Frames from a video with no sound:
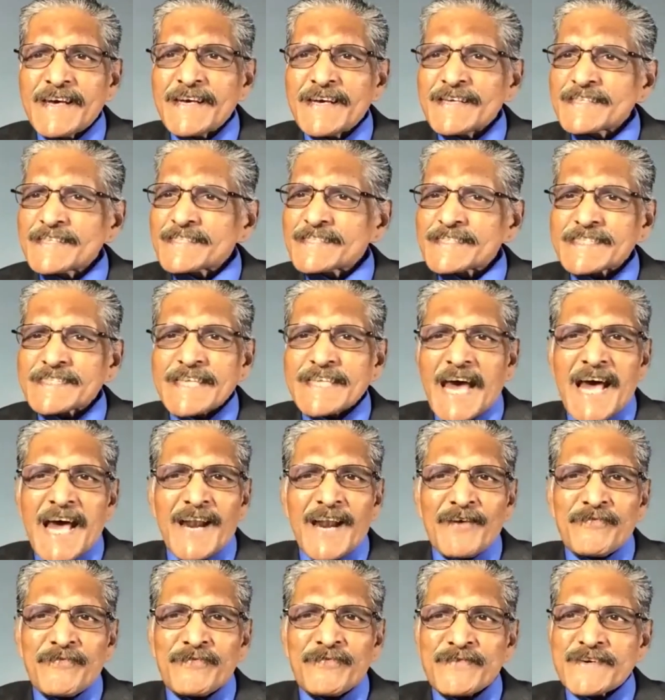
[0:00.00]

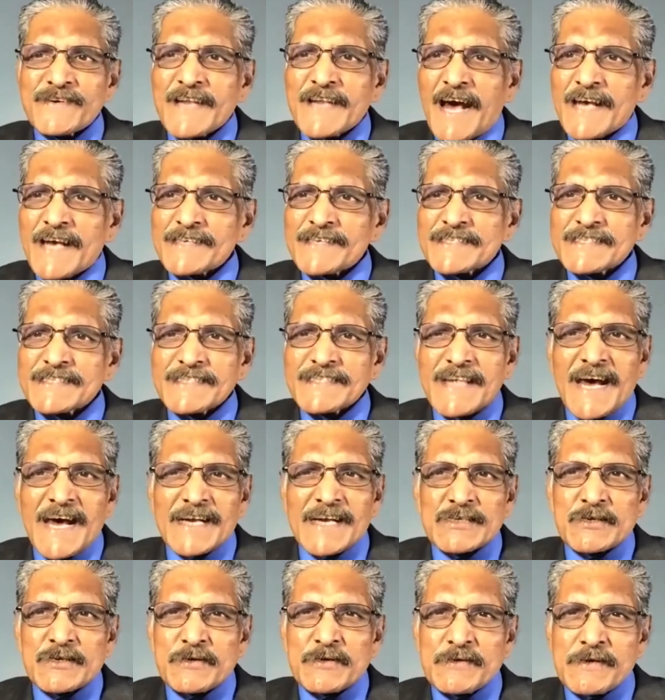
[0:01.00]
Self does
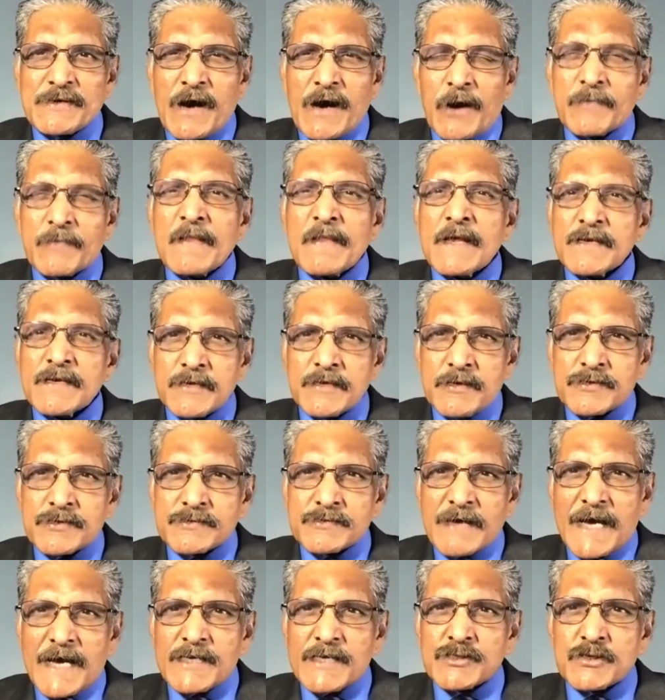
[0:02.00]
not go out. You
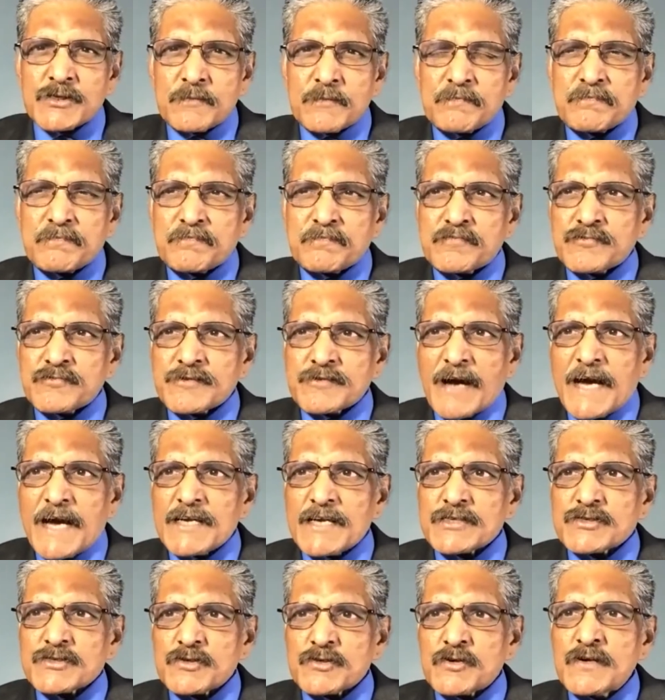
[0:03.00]
try
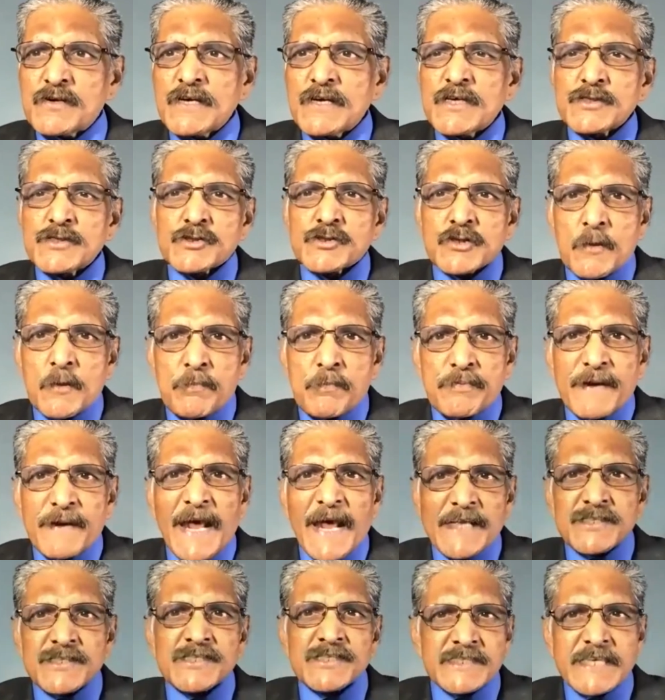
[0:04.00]
to
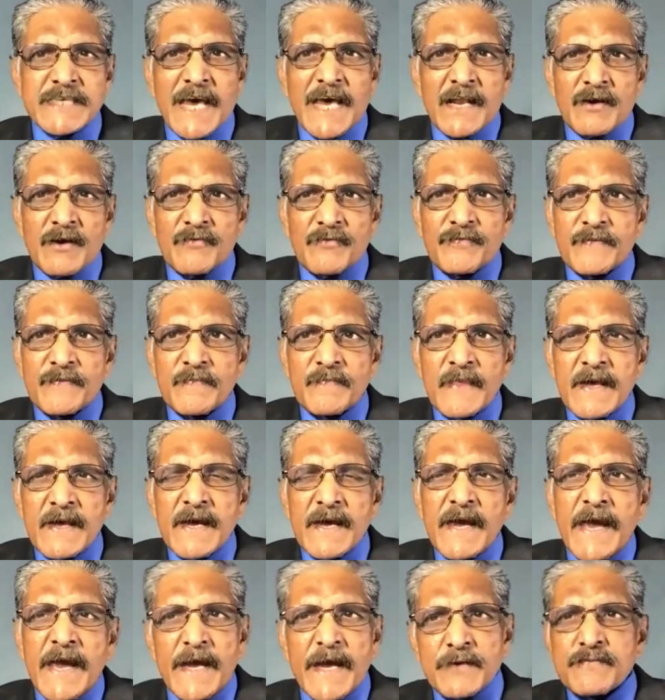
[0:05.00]
suppress self,
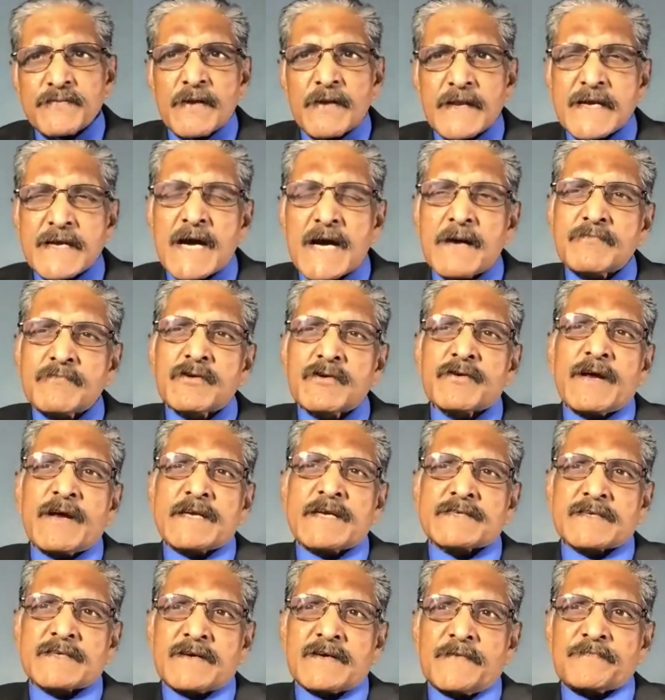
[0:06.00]
it will come
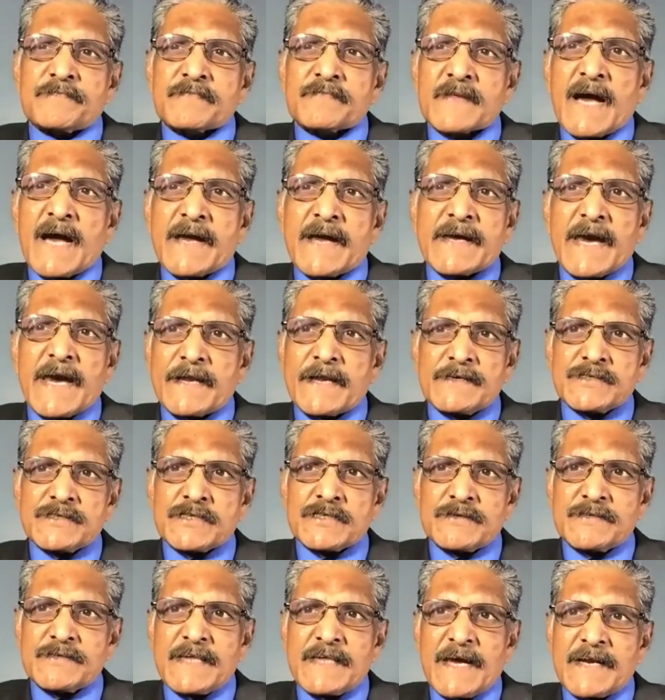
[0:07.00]
greater. I
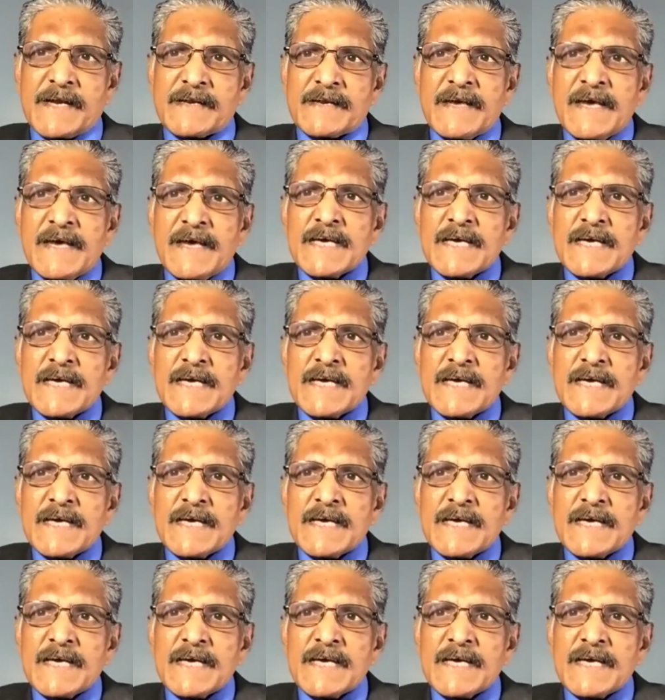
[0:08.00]
guarantee you that.